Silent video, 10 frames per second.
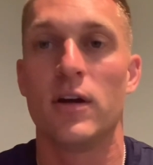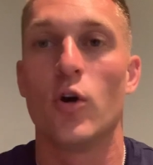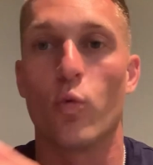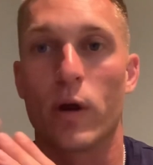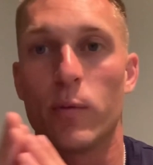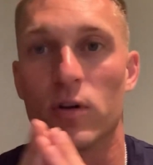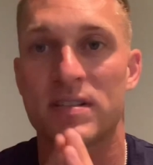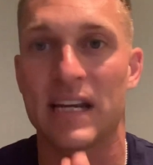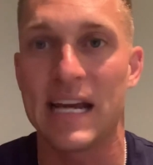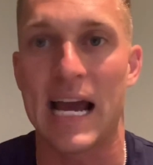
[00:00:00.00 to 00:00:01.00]
we will
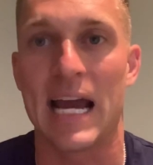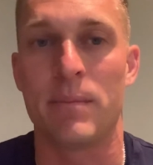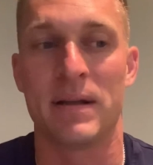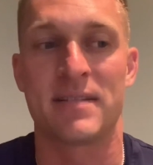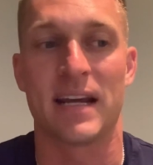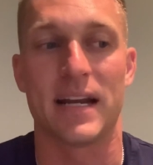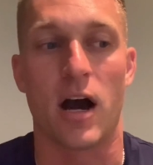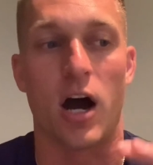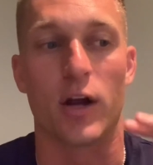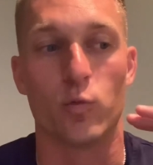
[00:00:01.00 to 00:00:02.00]
see Edmonton
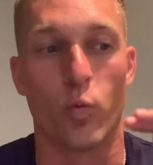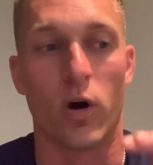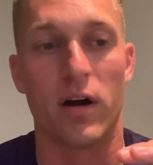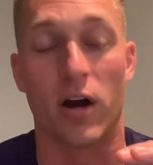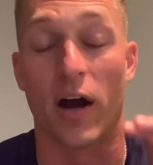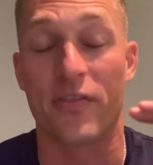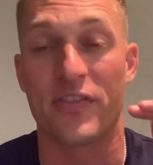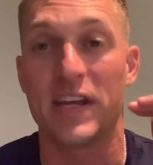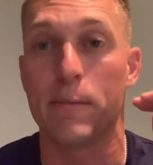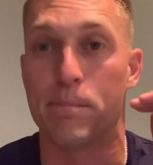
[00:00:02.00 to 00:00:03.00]
on one, on
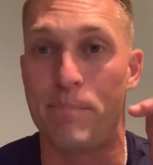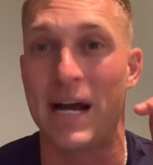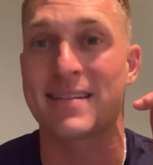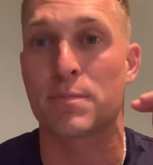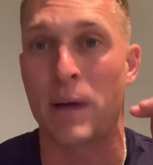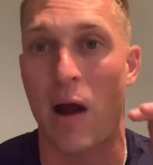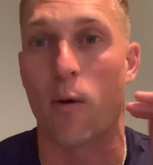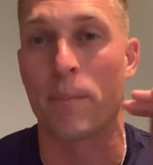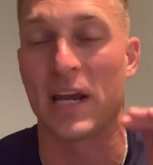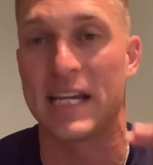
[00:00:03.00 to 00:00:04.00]
the best
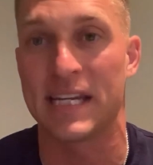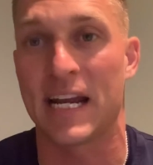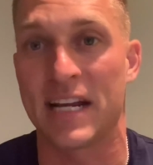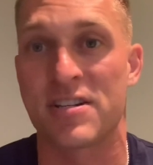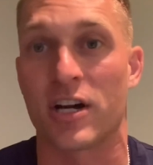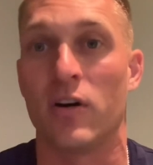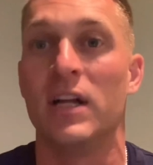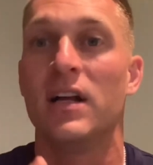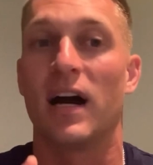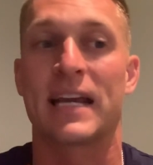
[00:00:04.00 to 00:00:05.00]
power play in the NHL.
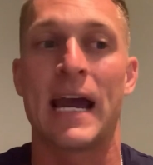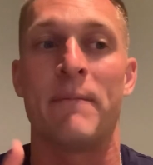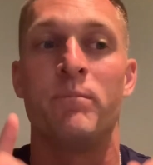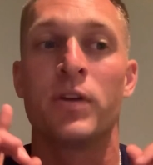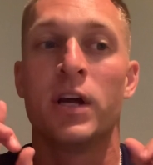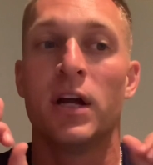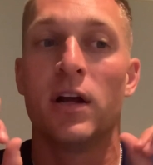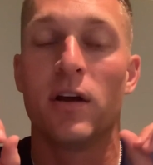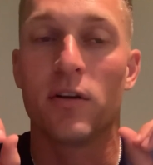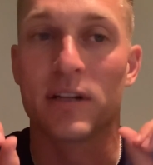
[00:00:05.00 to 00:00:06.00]
Again,
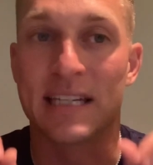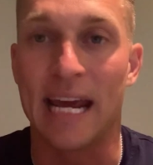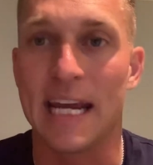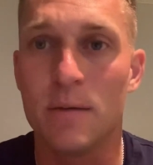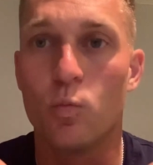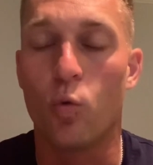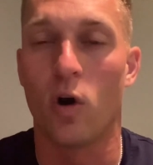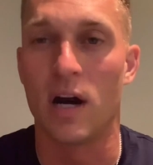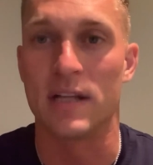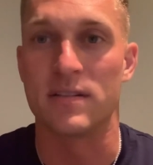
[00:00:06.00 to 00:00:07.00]
game
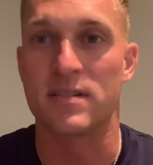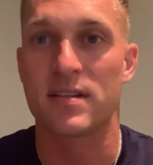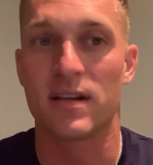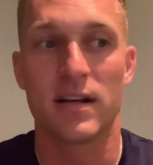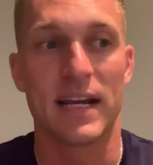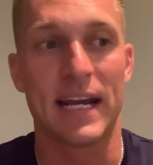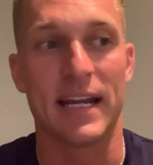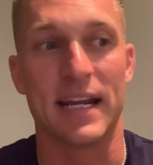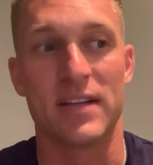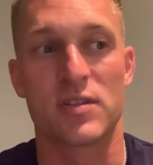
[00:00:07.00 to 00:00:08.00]
ones,
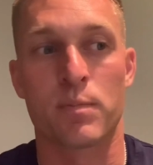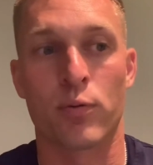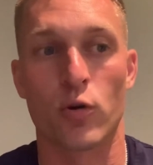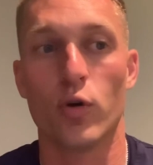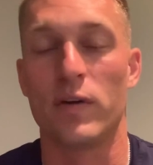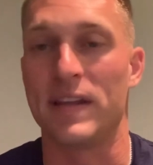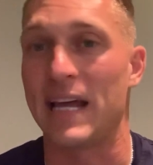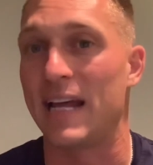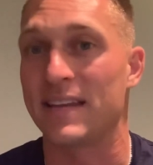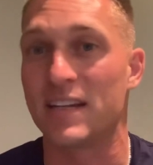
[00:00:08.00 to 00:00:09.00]
it is proven
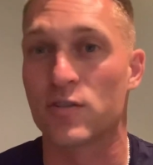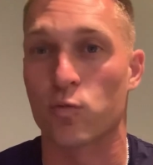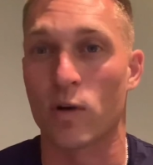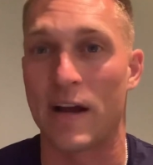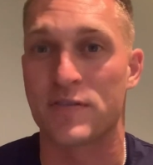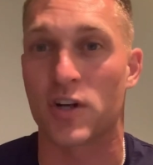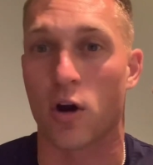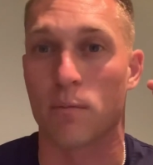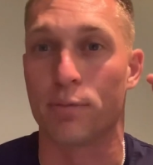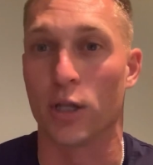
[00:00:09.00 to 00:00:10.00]
that these refs
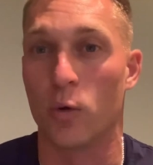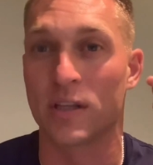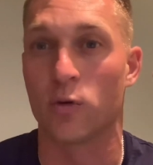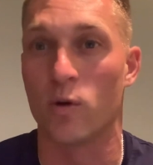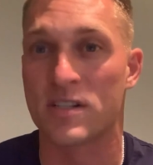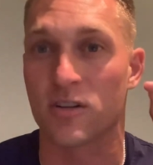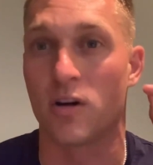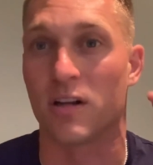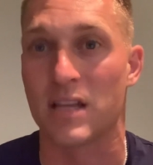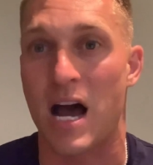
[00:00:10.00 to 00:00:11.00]
are blowing the whistle
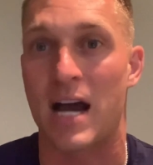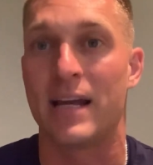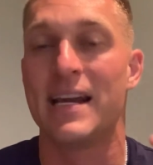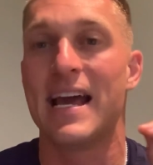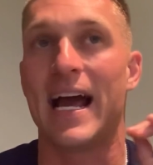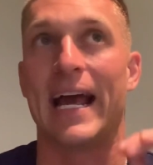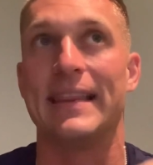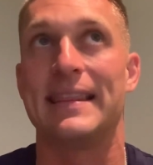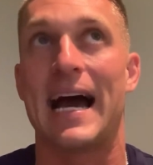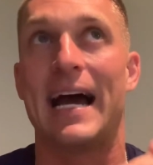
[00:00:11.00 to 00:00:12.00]
a lot,
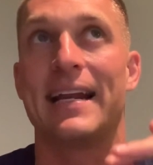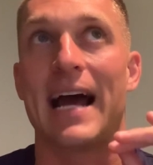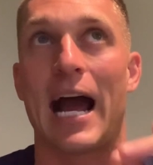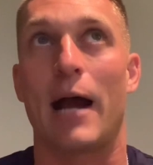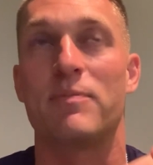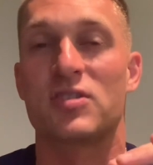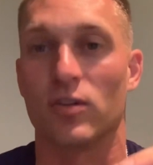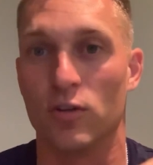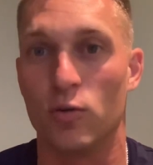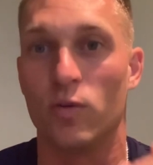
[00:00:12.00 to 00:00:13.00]
and that
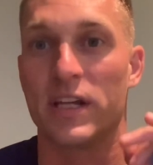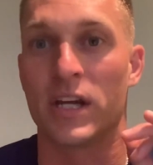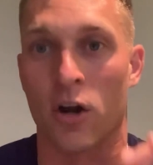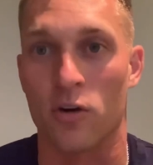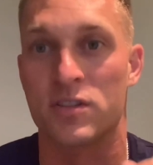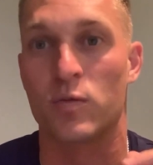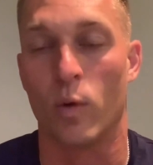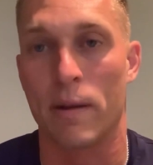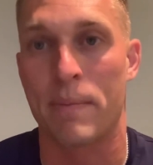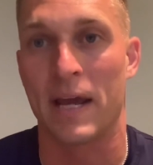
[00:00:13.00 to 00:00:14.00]
absolutely hurts
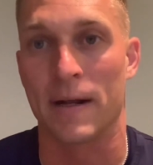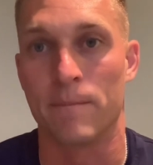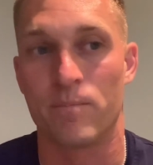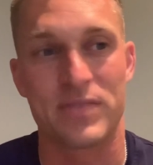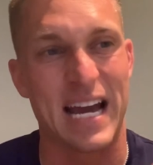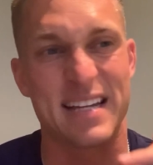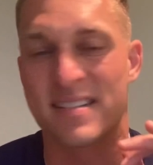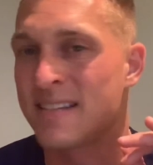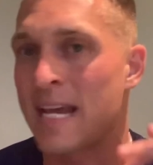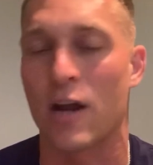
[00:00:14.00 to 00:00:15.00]
Winnipeg. That is
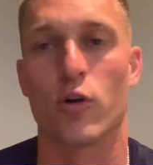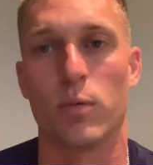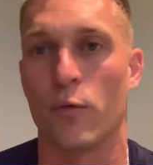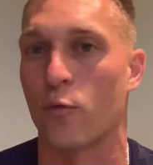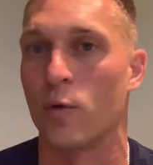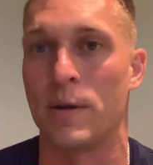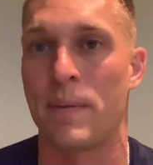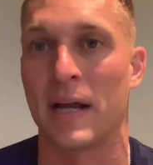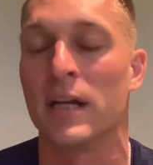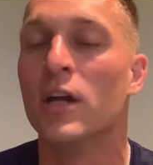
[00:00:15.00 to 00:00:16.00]
terrible for
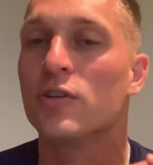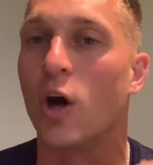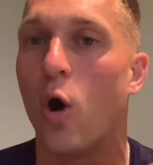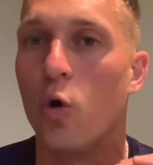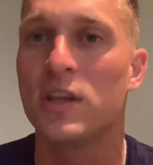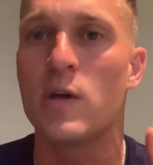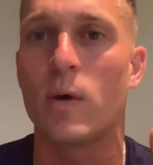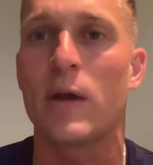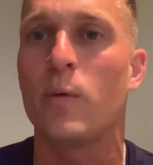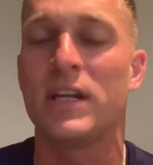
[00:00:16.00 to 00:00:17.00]
Winnipeg. The only
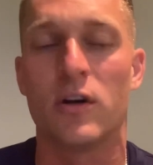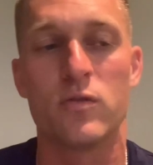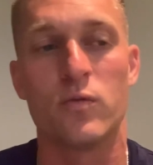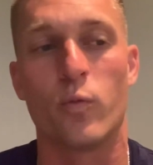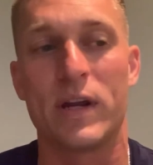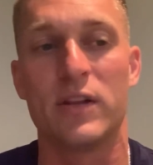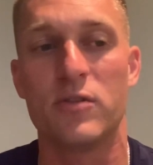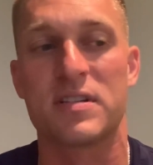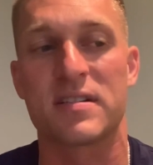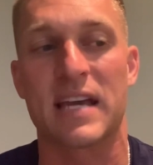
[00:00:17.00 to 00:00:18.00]
way we don't we
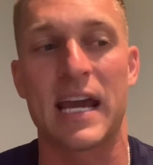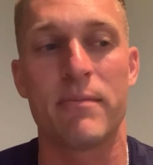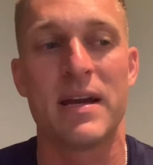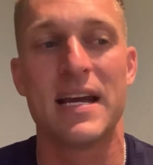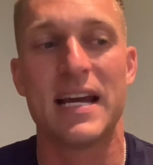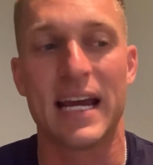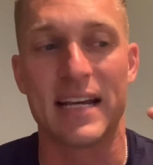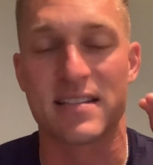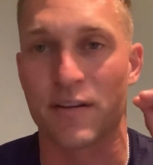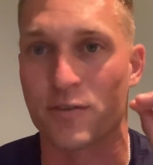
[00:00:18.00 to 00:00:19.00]
lose this game
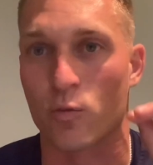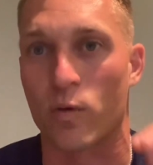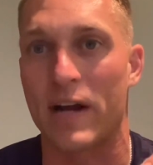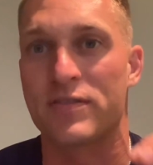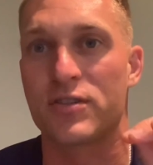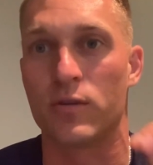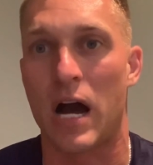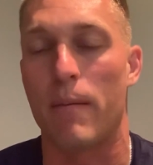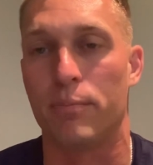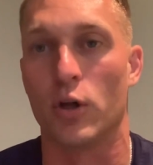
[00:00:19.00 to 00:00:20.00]
is if the refs do
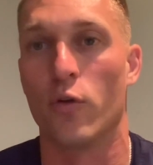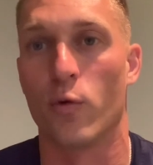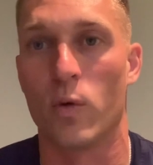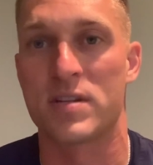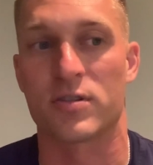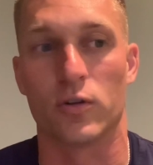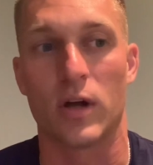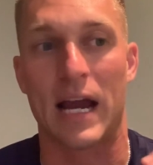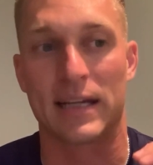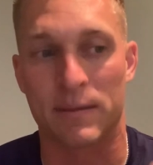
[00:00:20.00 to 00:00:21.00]
not blow the whistle
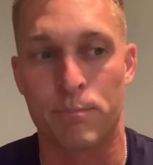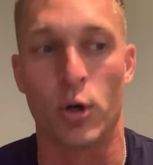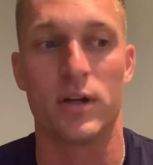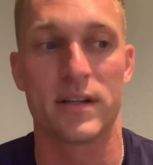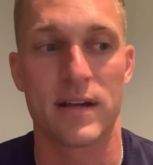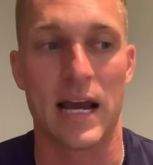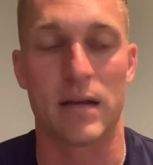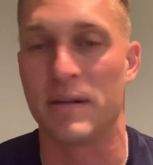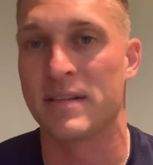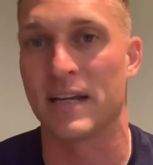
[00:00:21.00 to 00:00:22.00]
and put
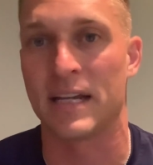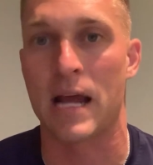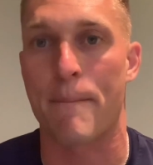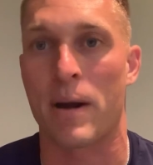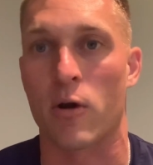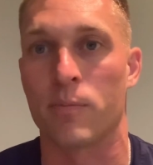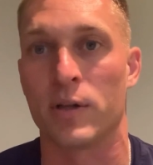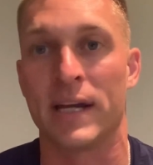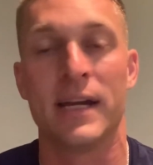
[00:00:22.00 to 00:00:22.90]
Edmonton in that power play.